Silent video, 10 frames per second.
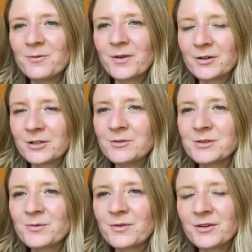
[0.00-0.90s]
fair use
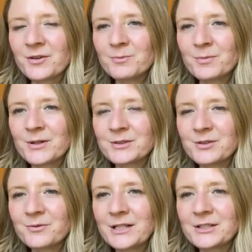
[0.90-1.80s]
for their own
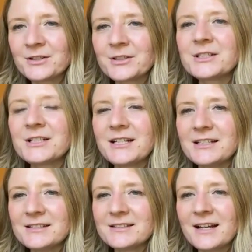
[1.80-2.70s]
personal research
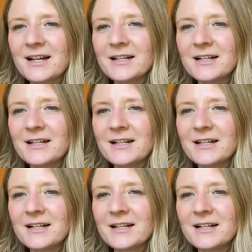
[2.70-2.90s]
is